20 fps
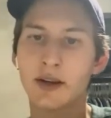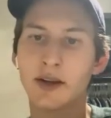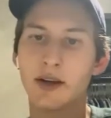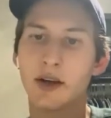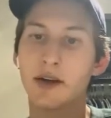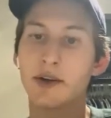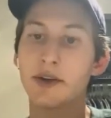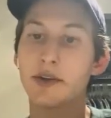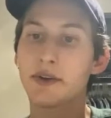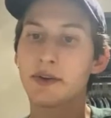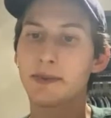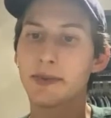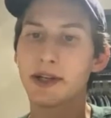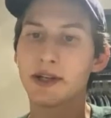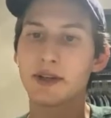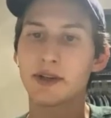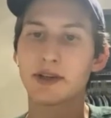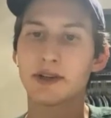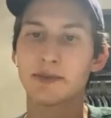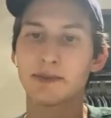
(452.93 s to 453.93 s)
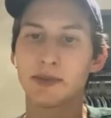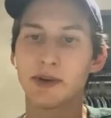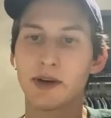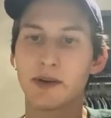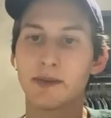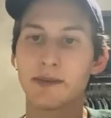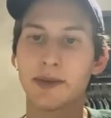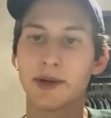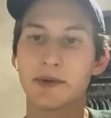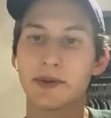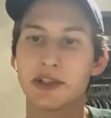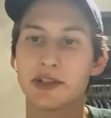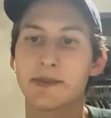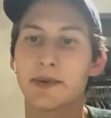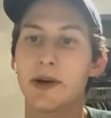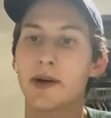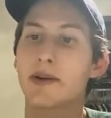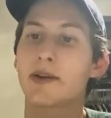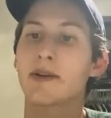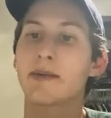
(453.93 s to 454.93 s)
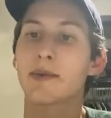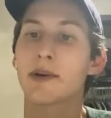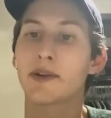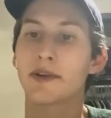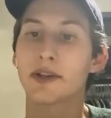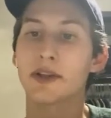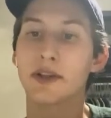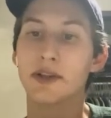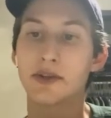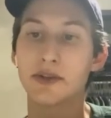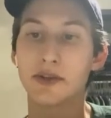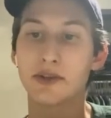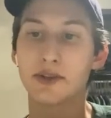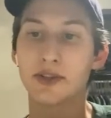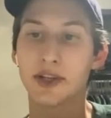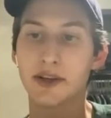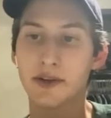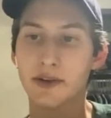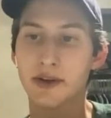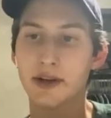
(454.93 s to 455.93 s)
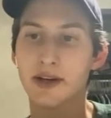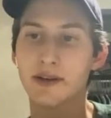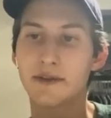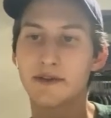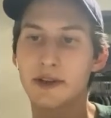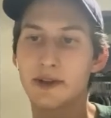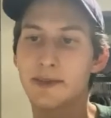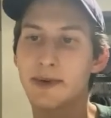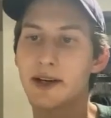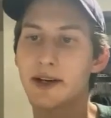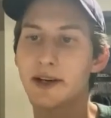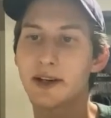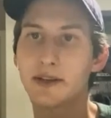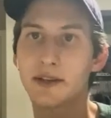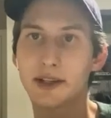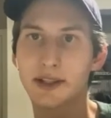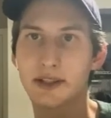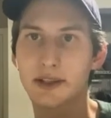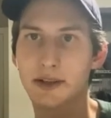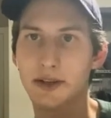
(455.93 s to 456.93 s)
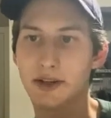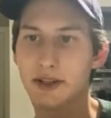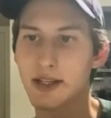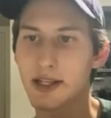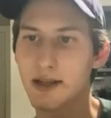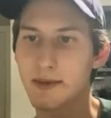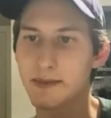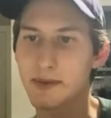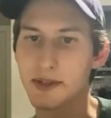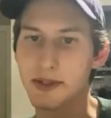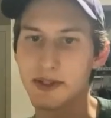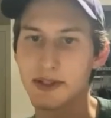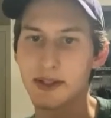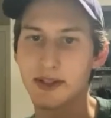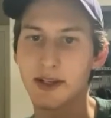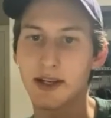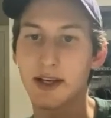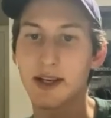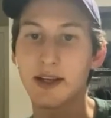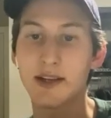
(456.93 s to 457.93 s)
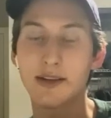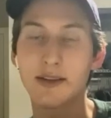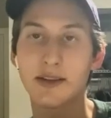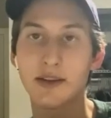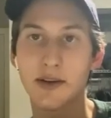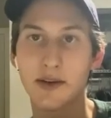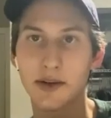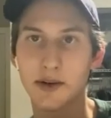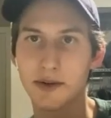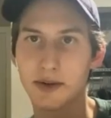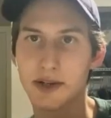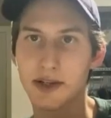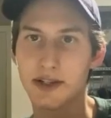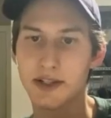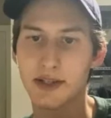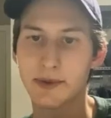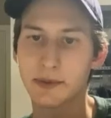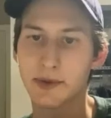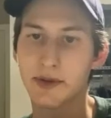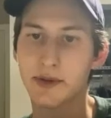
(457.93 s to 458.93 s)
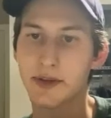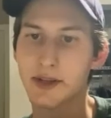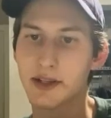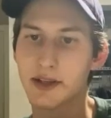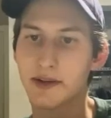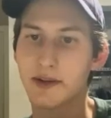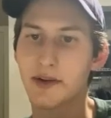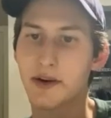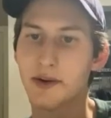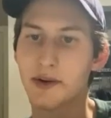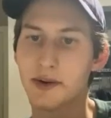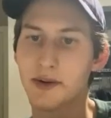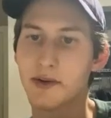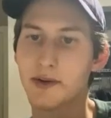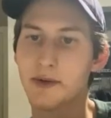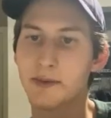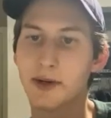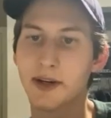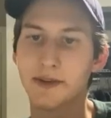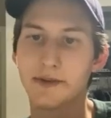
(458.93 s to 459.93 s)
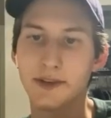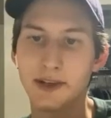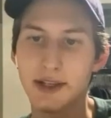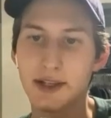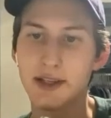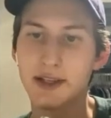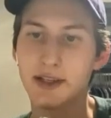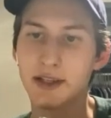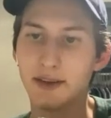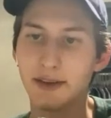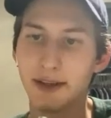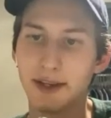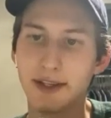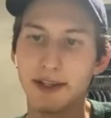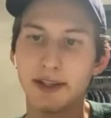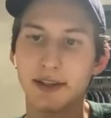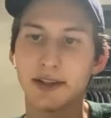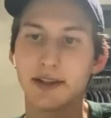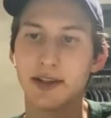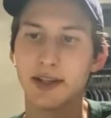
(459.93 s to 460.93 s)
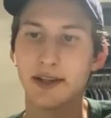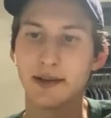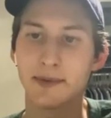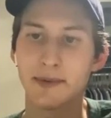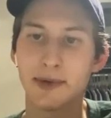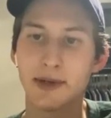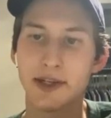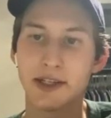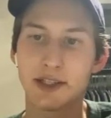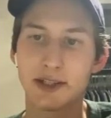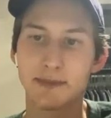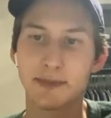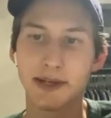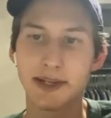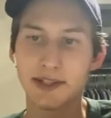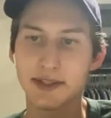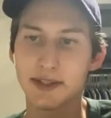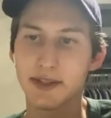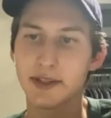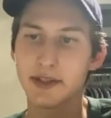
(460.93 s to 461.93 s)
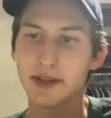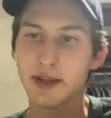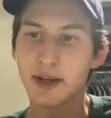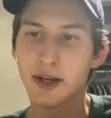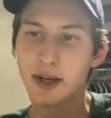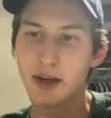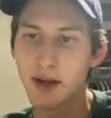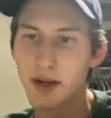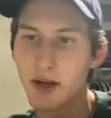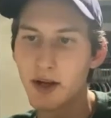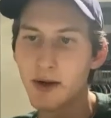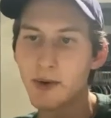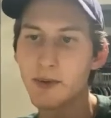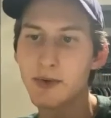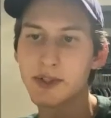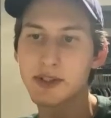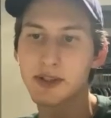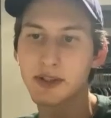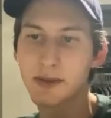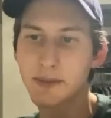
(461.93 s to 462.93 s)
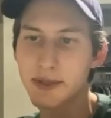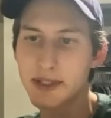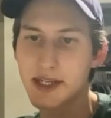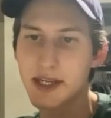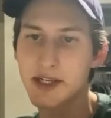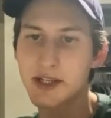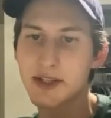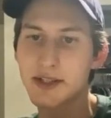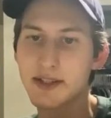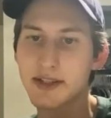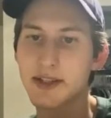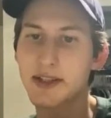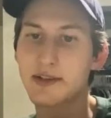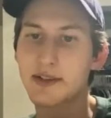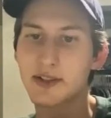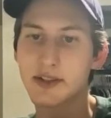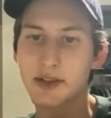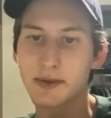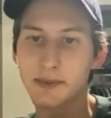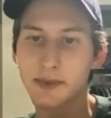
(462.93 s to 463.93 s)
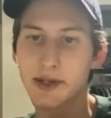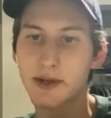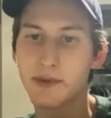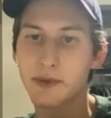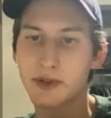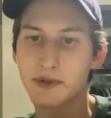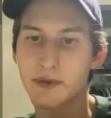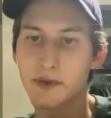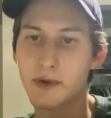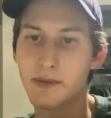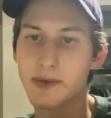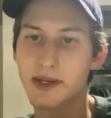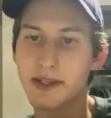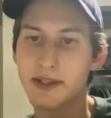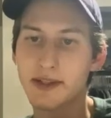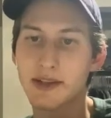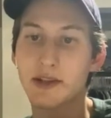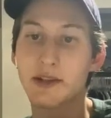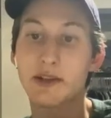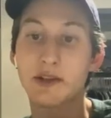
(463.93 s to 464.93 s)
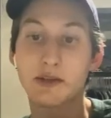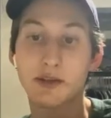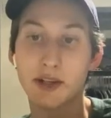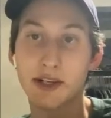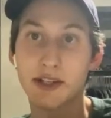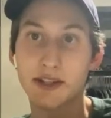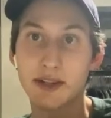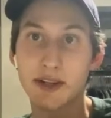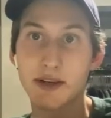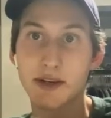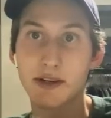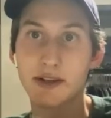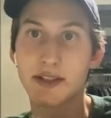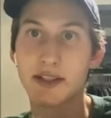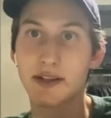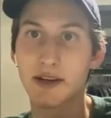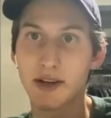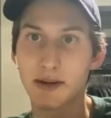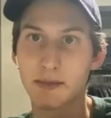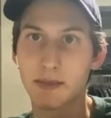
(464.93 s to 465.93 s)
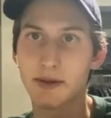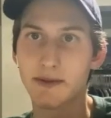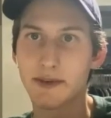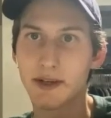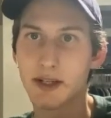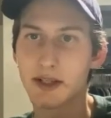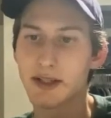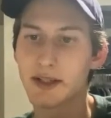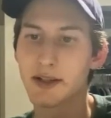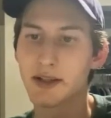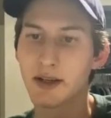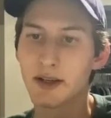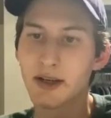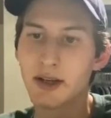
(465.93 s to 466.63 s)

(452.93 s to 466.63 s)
Another major problem that was spotted among the user-generated feedback collected on campus, and noted similarly in an article by Vicky E. Lake and Amber H. Baisley, was the limitations in some language formats that the translator did not provide,